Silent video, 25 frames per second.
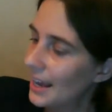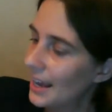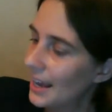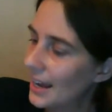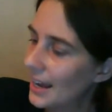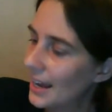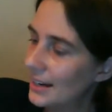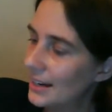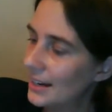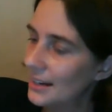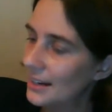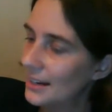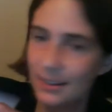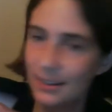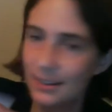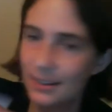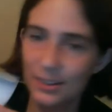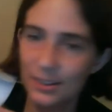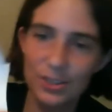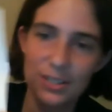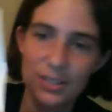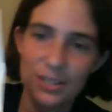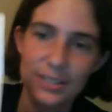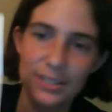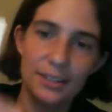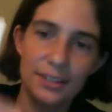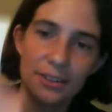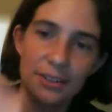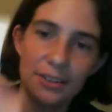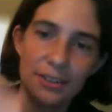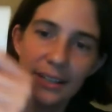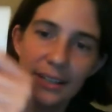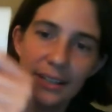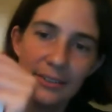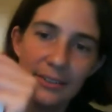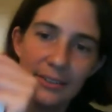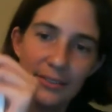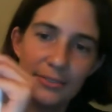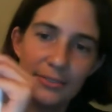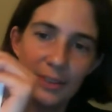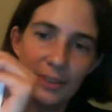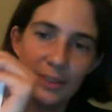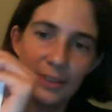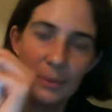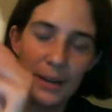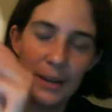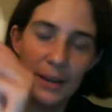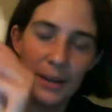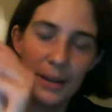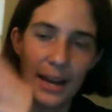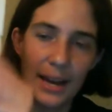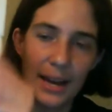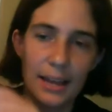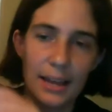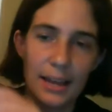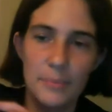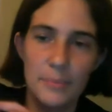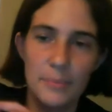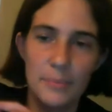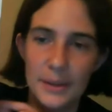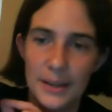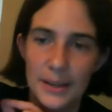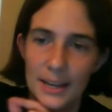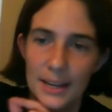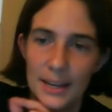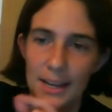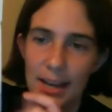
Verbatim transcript: And you just literally flip it up.